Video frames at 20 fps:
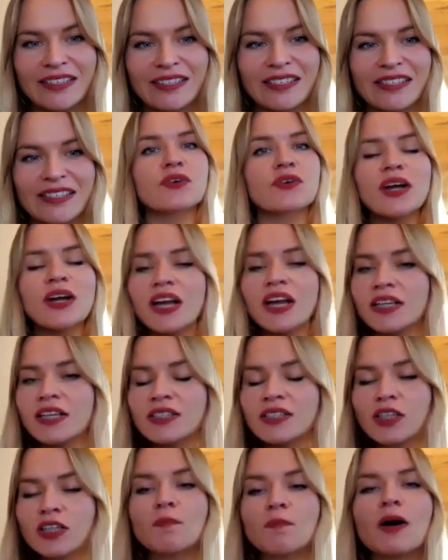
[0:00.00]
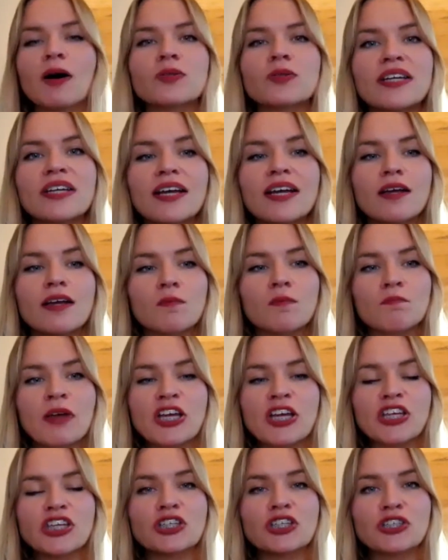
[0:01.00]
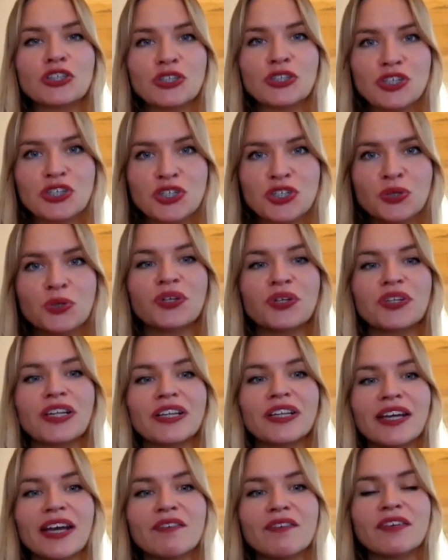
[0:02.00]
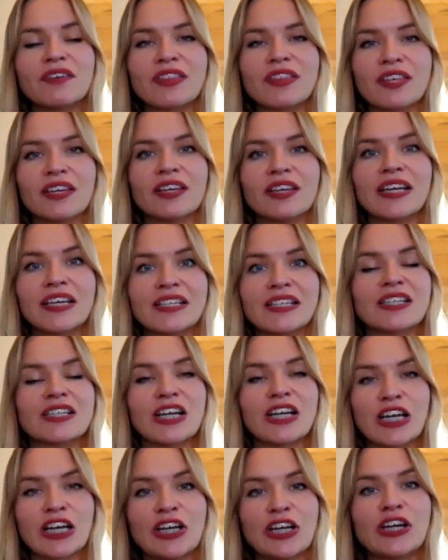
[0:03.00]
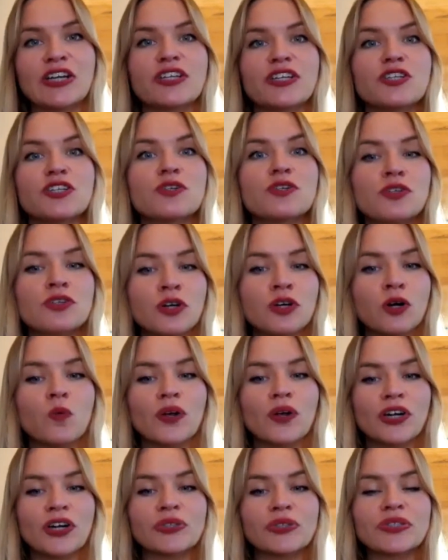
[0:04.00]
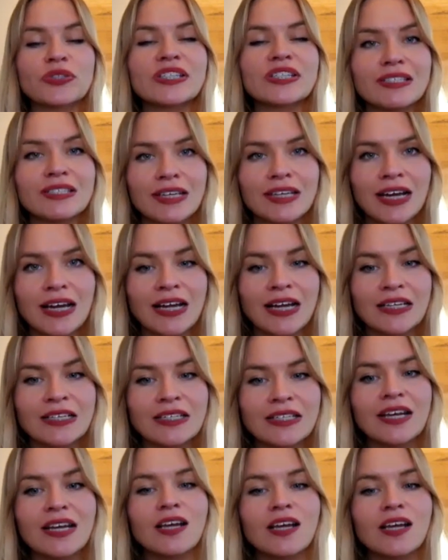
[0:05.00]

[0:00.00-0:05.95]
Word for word: So it's all about making sure that everything is clear, that you know where you stand